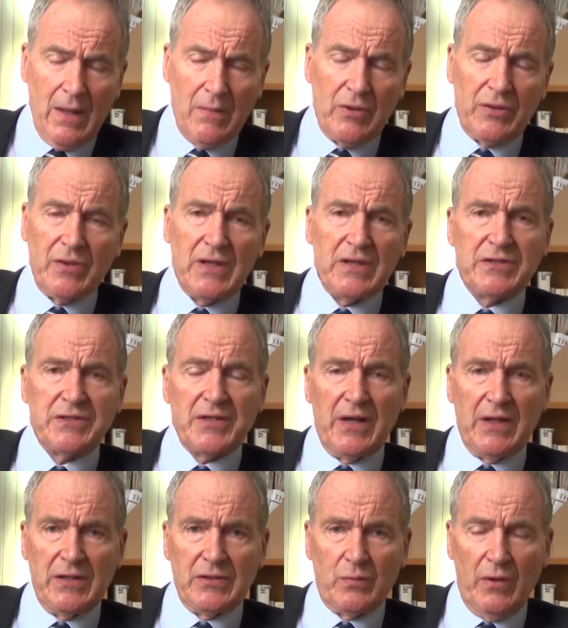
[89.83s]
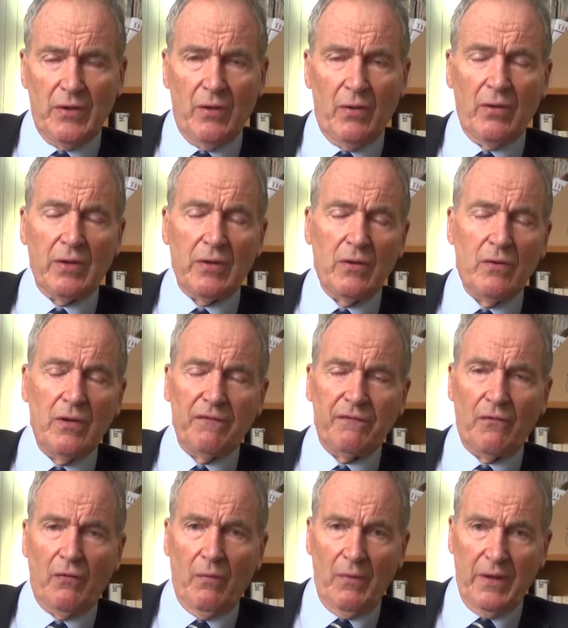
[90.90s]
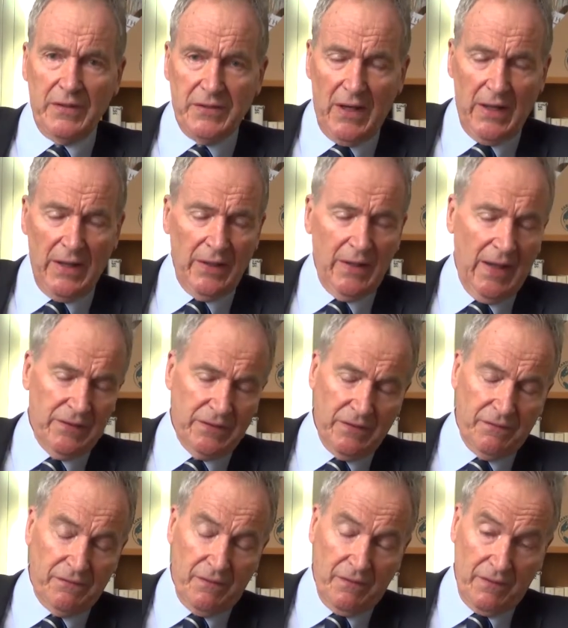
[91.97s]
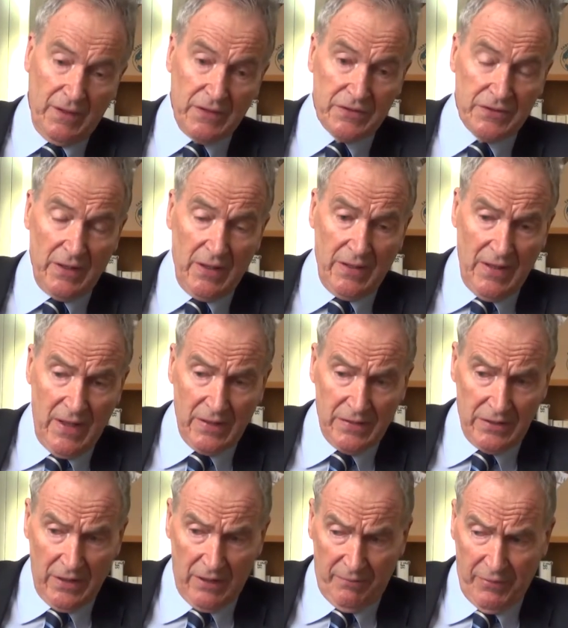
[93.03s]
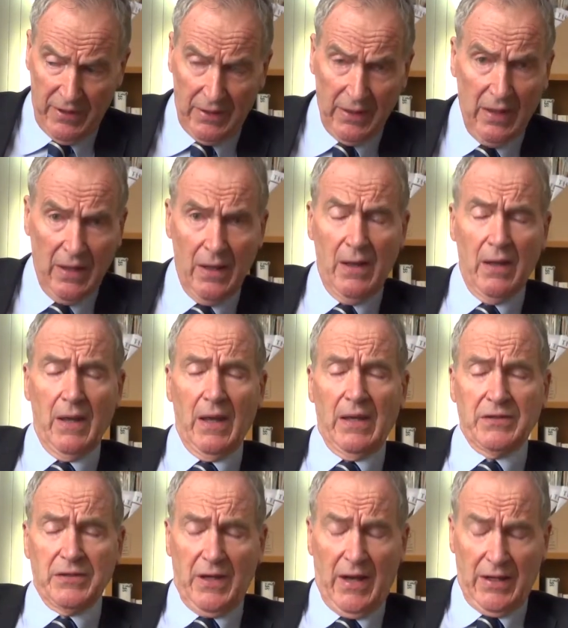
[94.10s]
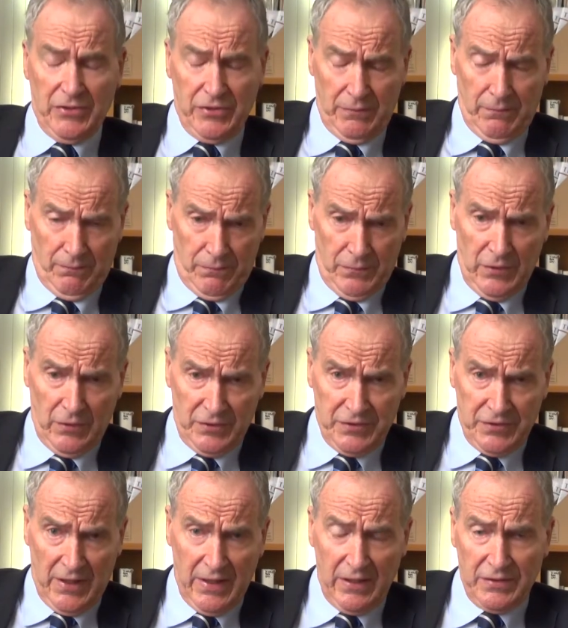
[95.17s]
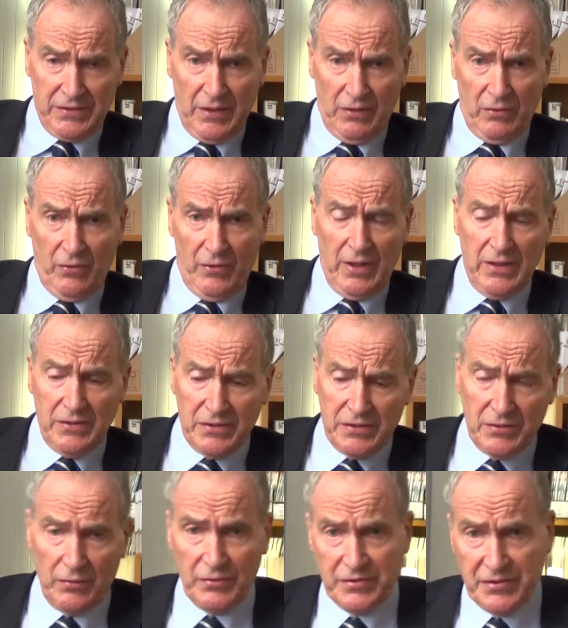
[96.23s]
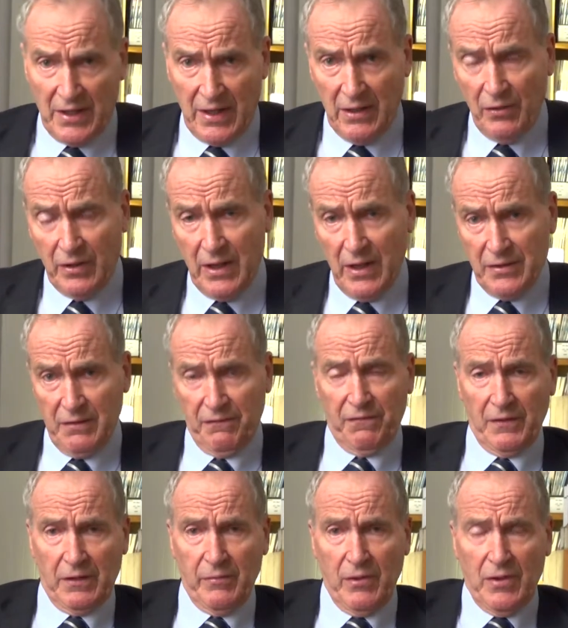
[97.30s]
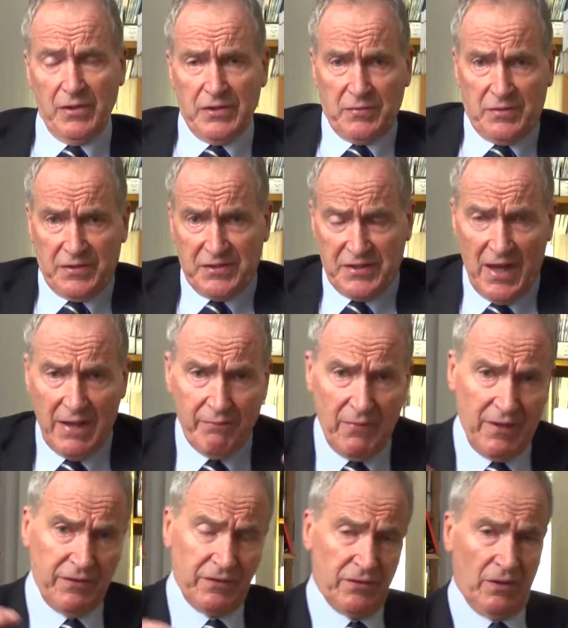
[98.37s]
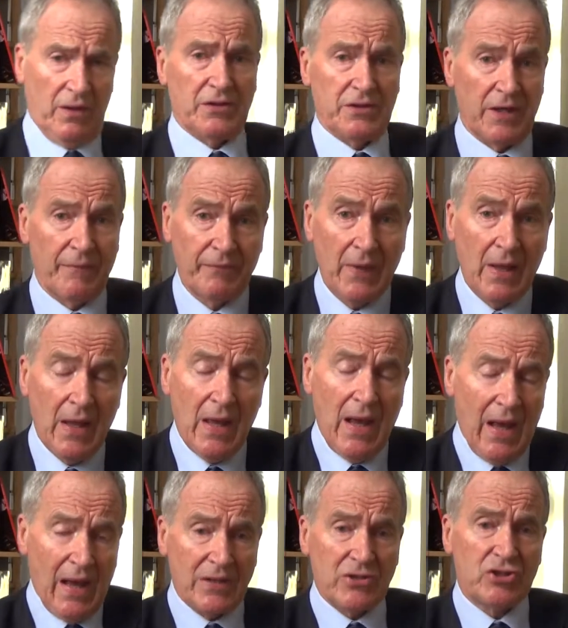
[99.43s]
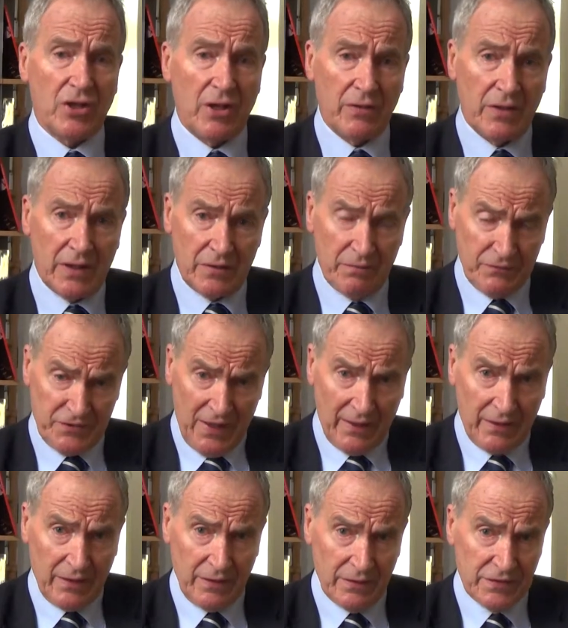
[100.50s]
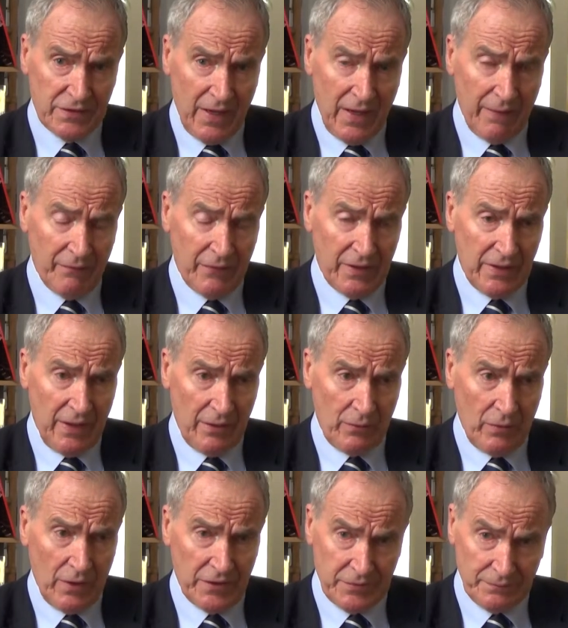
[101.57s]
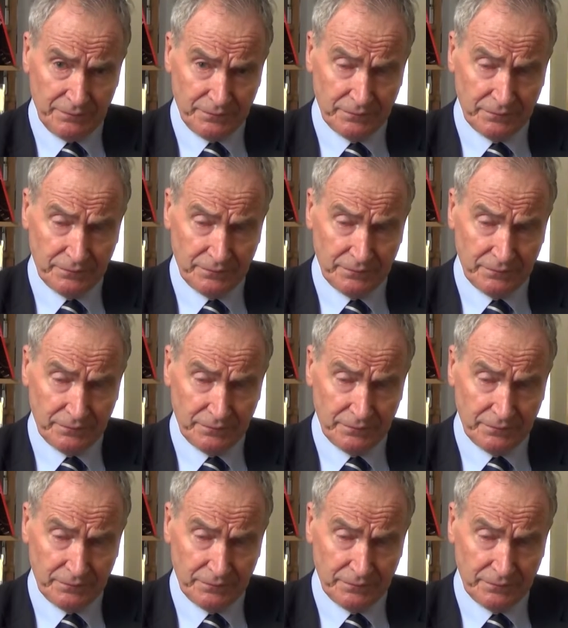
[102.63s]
But these studies were not uniformly done, had different things, so they then did a big international study, the so-called InterSalt study, looking at different communities with the same methodology, and showed exactly the same, that in other words,